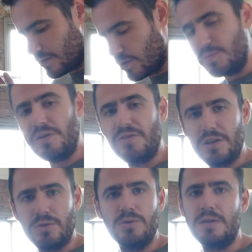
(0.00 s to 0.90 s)
Don't be
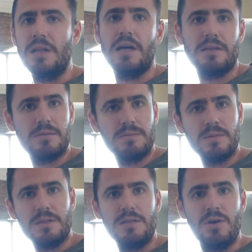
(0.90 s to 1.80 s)
afraid to use a lot.
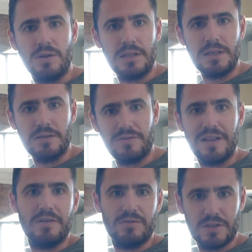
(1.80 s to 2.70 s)
It's the only
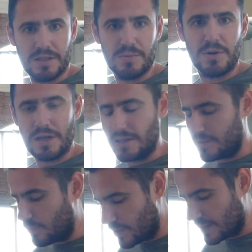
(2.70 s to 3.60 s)
flavor in the bread.
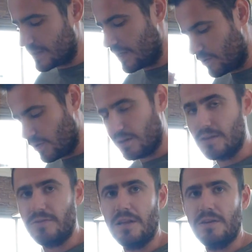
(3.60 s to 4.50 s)
It brings out all
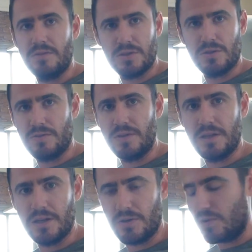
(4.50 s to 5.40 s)
the flavors of
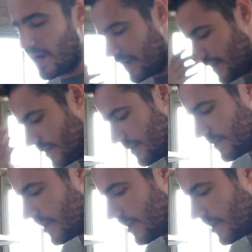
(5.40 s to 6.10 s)
the rye and the